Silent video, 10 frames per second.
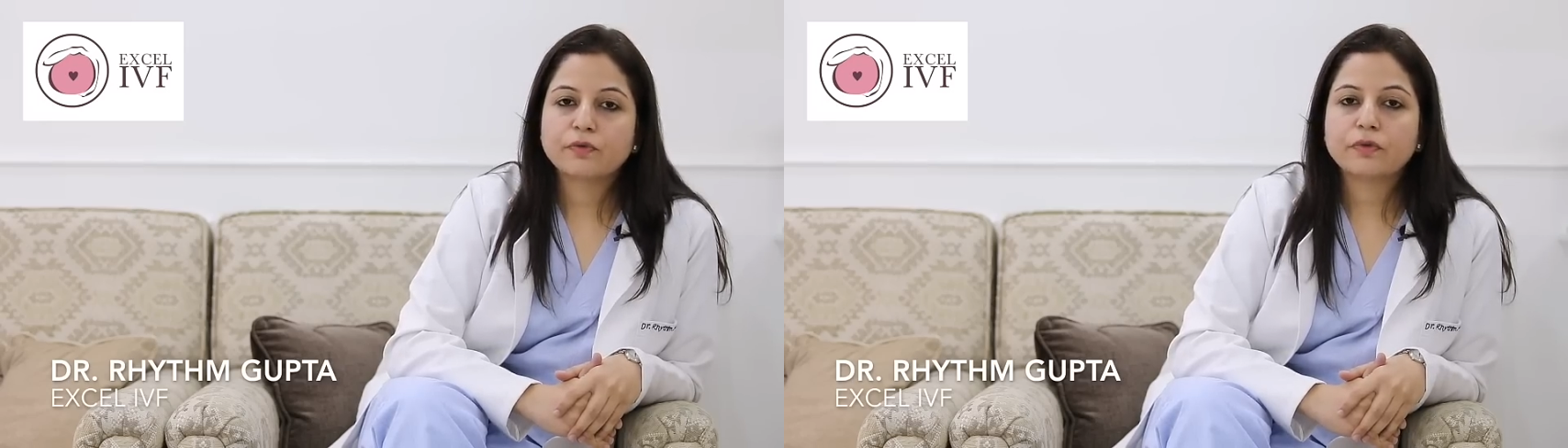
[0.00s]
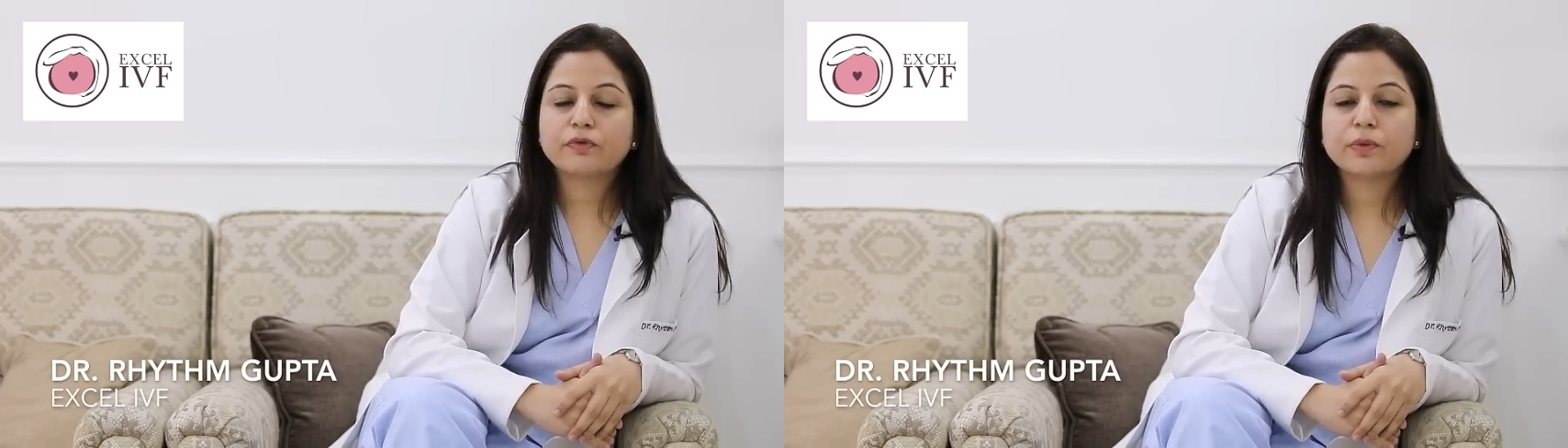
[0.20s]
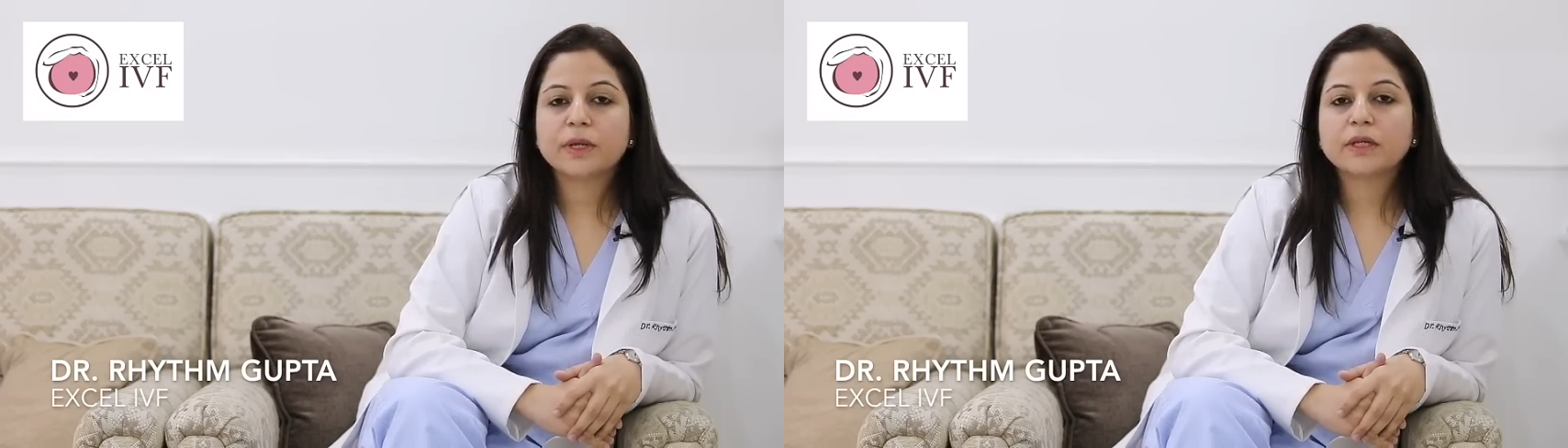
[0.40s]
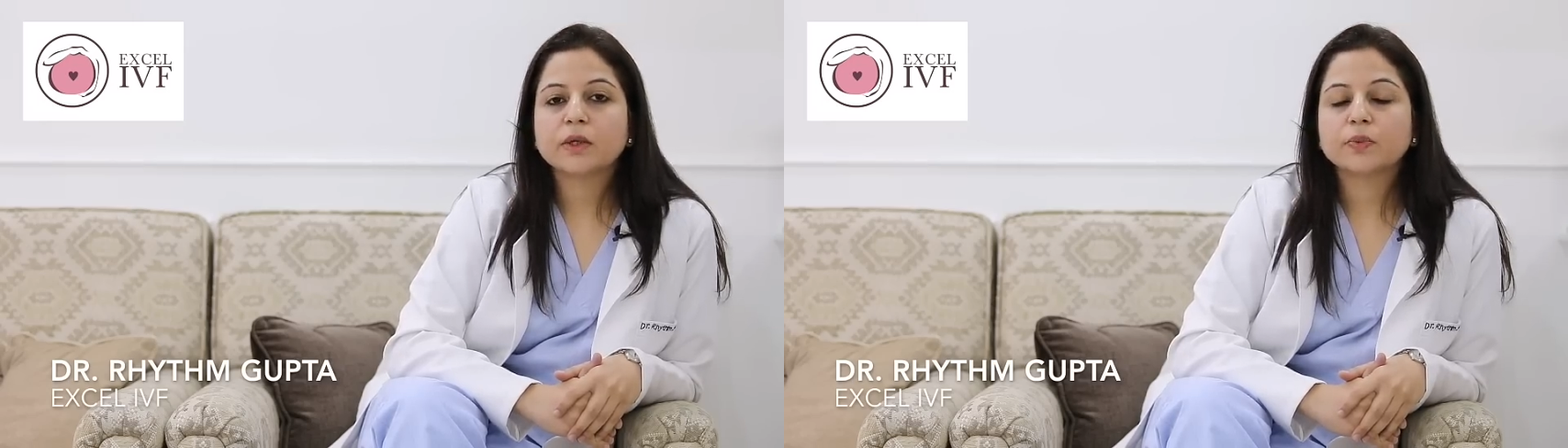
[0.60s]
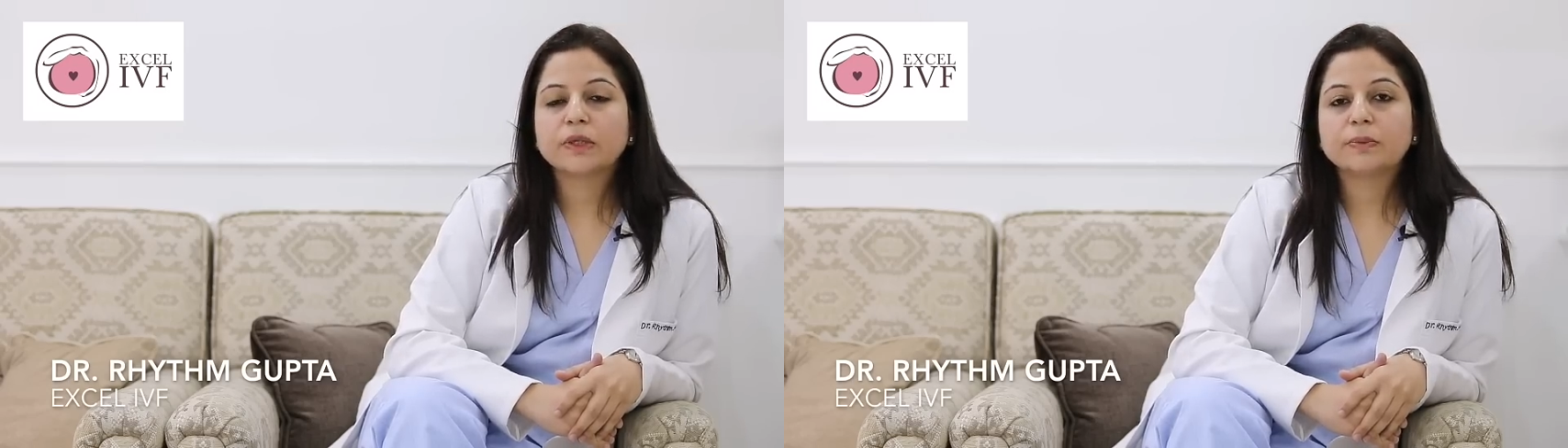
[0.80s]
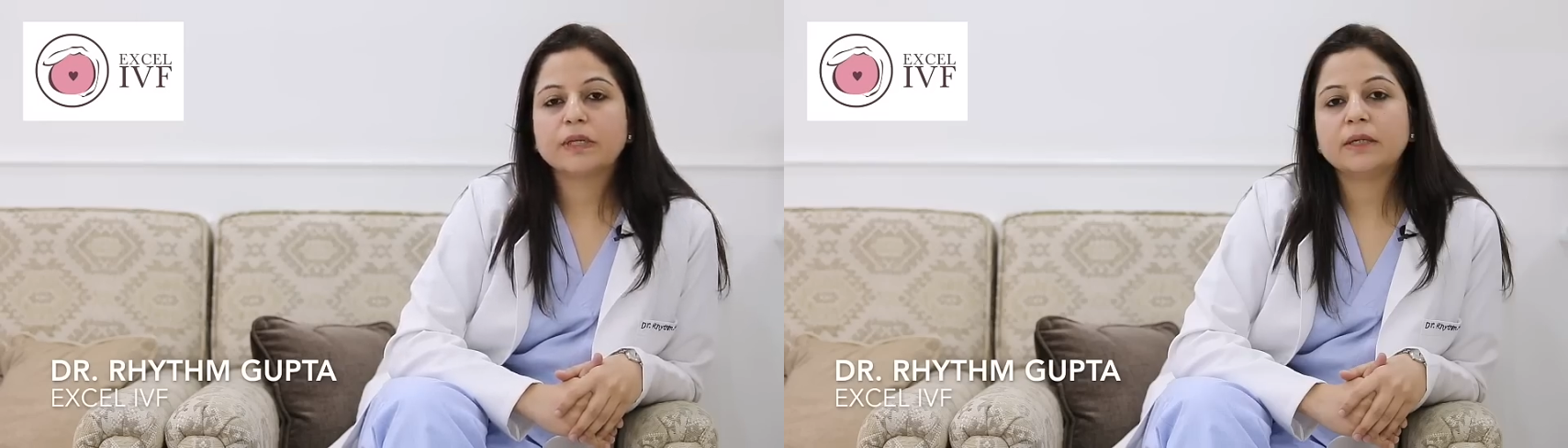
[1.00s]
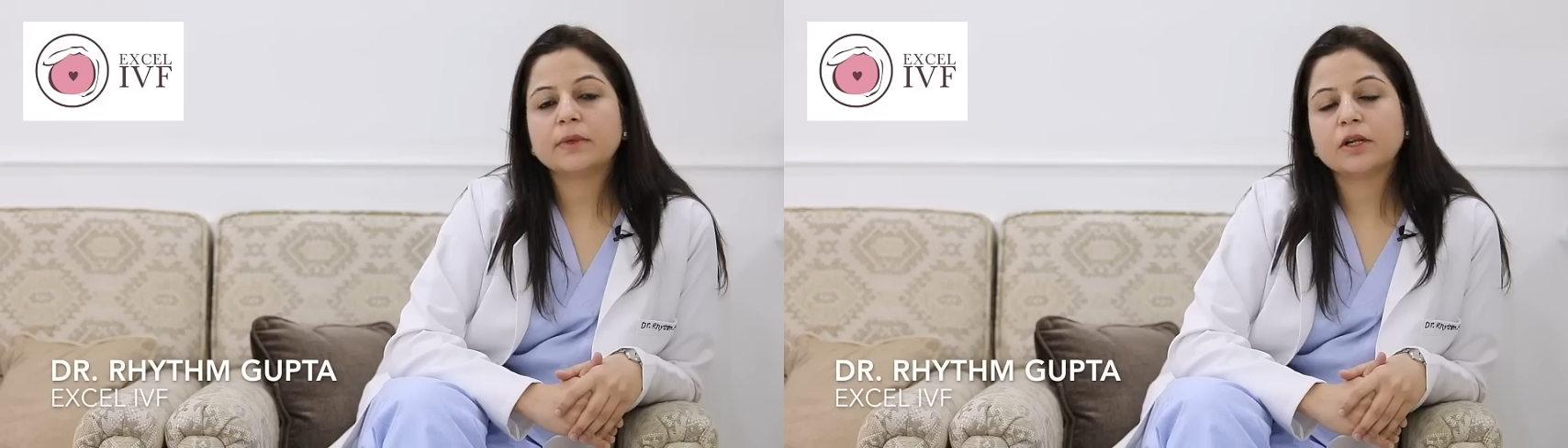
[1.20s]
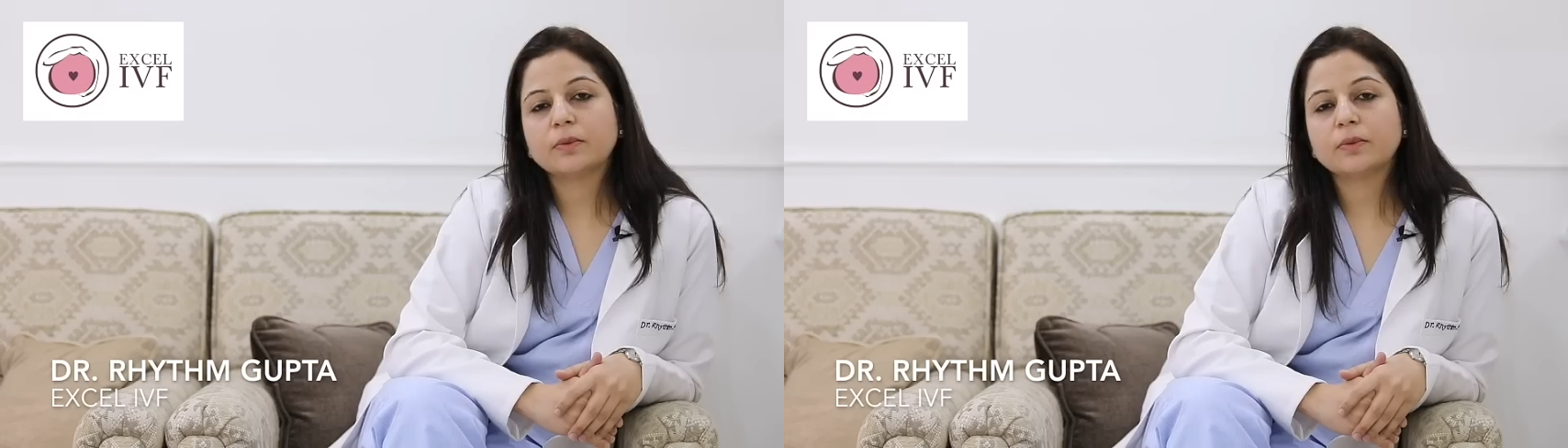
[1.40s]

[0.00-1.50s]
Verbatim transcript: For women with minimal